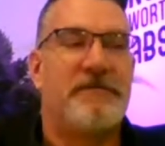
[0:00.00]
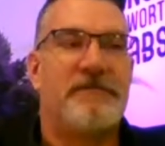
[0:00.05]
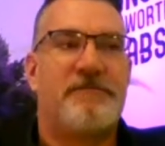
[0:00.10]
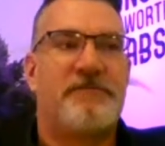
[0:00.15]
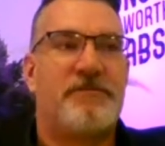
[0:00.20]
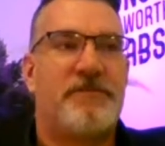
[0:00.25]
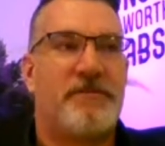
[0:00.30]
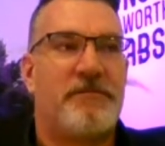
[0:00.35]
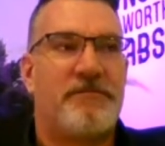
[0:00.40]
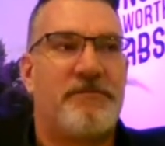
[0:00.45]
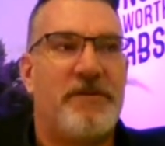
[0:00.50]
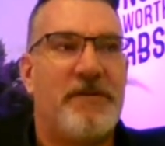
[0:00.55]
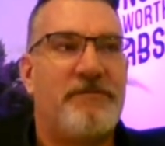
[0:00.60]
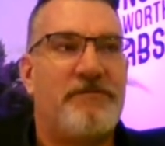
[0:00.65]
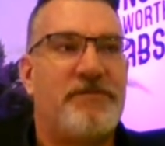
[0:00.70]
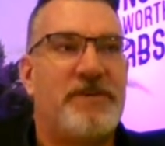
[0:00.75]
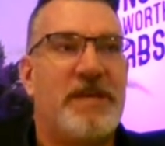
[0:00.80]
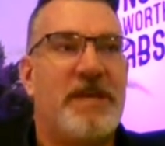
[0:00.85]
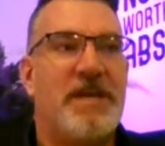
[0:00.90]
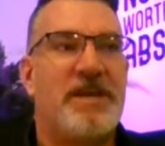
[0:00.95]
For Just,
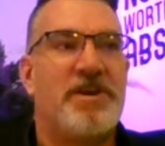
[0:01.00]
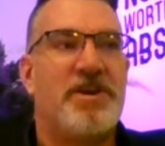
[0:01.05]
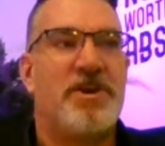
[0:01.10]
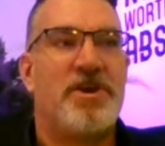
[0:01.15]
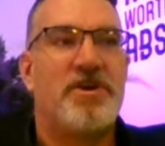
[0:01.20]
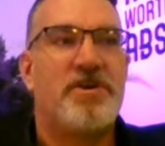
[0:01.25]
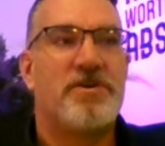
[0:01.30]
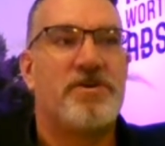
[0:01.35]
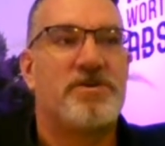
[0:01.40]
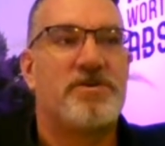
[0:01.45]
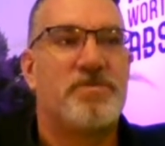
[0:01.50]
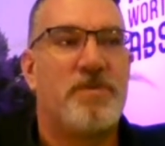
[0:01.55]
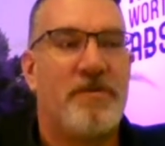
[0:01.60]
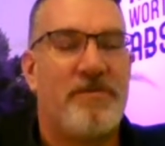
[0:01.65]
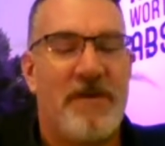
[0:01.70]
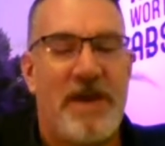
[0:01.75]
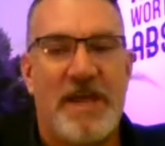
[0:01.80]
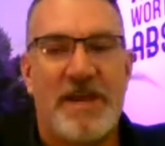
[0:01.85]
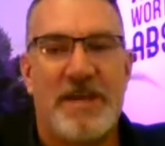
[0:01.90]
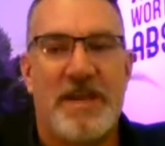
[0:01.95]
15 years,
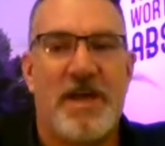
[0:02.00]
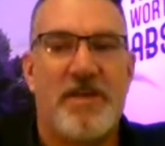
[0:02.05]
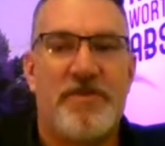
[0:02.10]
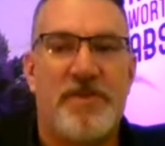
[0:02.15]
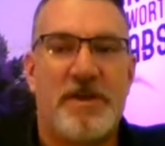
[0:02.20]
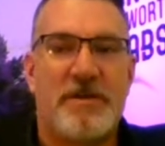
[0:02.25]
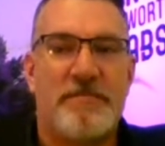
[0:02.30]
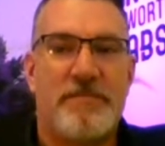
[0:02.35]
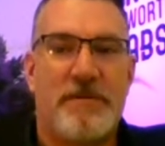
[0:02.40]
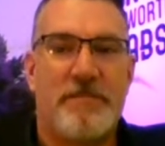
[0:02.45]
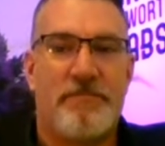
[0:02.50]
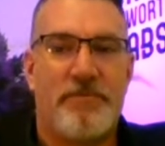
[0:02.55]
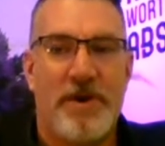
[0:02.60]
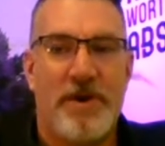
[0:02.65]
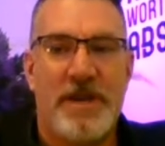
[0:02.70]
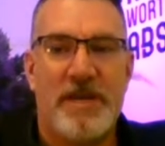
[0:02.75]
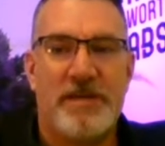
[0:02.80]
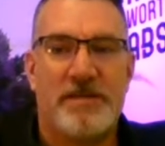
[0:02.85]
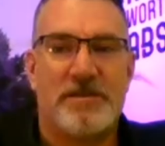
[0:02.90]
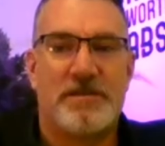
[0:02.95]
we've had nothing but
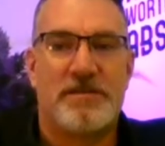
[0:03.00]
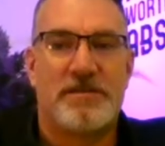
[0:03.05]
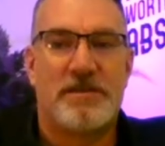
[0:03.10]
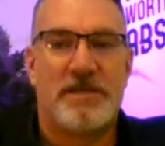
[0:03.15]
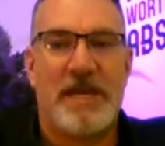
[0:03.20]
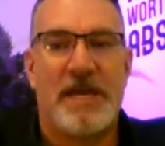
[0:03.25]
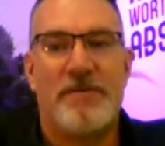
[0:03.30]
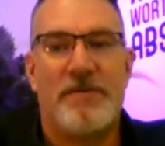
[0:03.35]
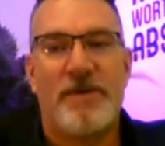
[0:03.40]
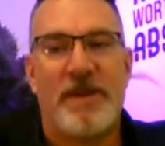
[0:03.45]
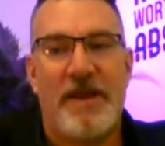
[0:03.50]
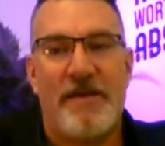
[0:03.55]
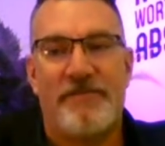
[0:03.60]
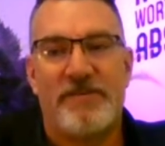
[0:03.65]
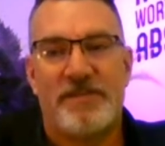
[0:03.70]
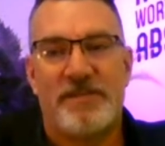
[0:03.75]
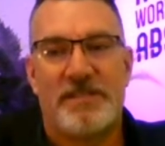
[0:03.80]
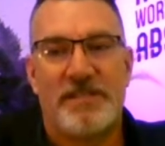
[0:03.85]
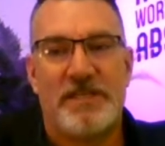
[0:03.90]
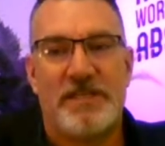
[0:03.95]
praise. Can we have
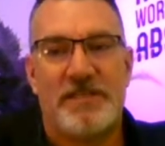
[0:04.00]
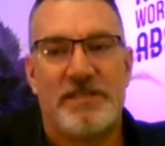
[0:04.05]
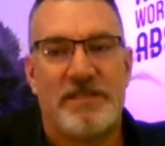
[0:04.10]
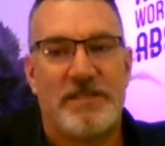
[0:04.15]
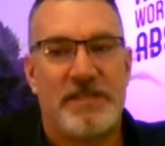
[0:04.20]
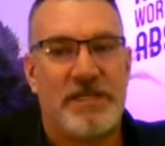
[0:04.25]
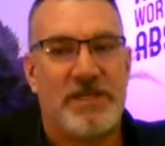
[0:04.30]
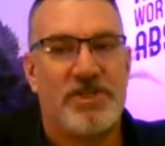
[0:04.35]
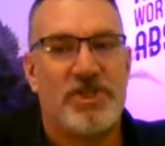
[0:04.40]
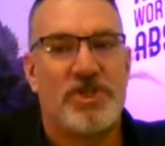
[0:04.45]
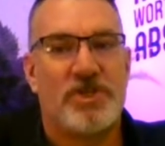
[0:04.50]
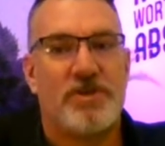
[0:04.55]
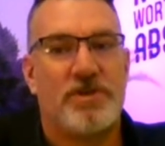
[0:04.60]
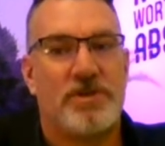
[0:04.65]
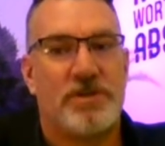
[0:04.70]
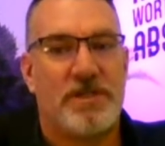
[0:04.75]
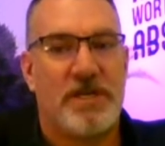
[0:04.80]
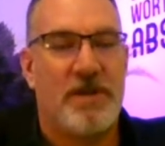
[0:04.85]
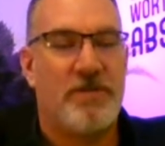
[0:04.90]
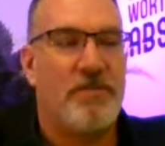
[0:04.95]
a CNC
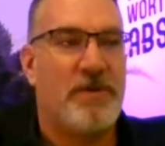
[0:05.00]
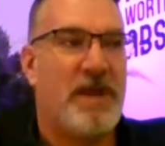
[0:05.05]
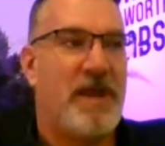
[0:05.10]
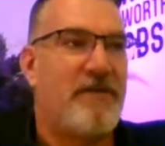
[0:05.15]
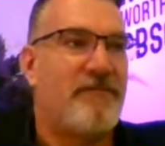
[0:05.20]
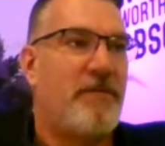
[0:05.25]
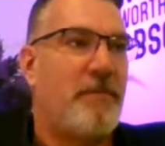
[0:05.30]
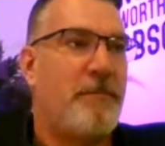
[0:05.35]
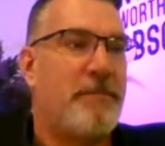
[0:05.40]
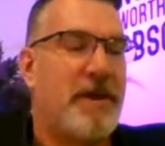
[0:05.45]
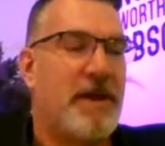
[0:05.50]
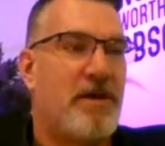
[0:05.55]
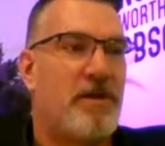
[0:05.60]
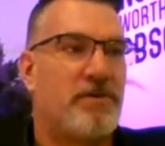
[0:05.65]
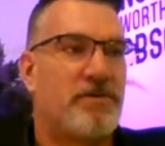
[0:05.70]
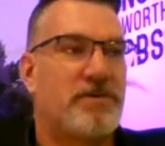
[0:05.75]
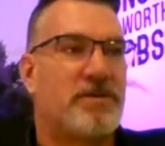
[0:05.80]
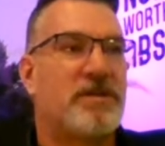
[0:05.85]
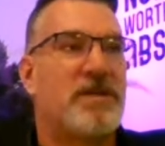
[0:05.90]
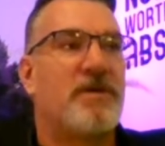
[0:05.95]
shirt? Can we have a
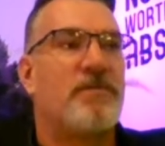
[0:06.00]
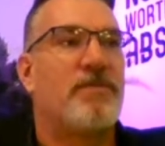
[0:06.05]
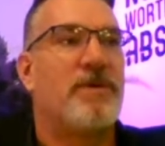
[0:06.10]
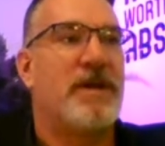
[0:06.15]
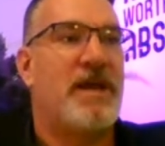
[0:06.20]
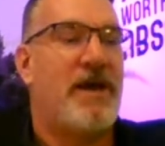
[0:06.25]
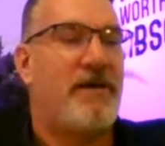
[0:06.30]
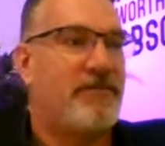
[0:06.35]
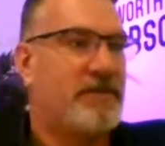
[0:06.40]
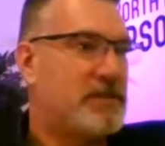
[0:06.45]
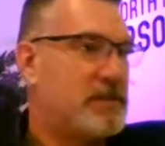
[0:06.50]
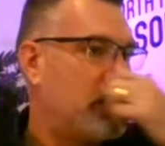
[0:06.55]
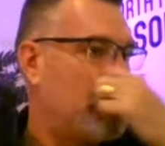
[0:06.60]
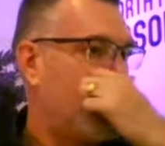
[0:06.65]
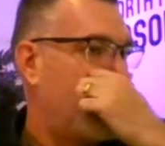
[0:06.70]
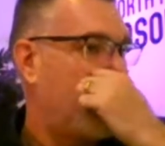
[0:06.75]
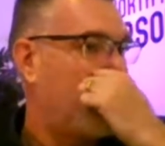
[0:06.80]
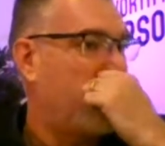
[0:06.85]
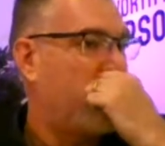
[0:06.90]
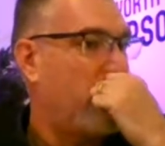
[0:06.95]
belt? Can we have a
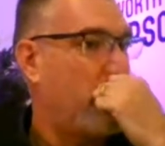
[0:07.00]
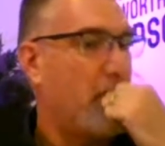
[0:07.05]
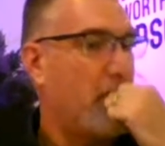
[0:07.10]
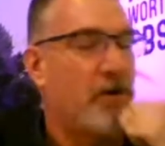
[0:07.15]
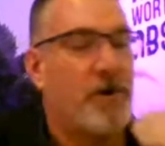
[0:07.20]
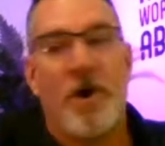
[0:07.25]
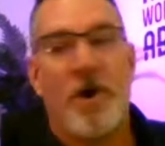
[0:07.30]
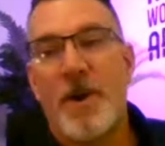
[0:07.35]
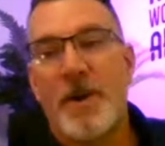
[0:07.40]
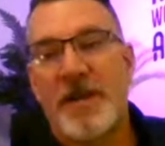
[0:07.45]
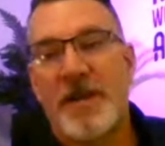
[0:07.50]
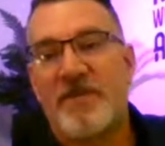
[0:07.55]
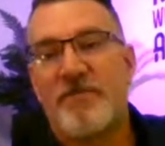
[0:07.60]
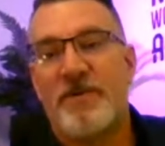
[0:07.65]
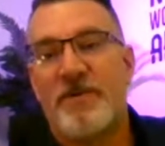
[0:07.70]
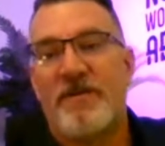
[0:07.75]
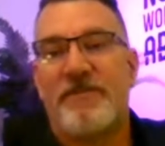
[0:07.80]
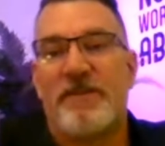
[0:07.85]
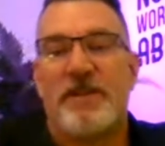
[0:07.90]
sticker for a car? Can we have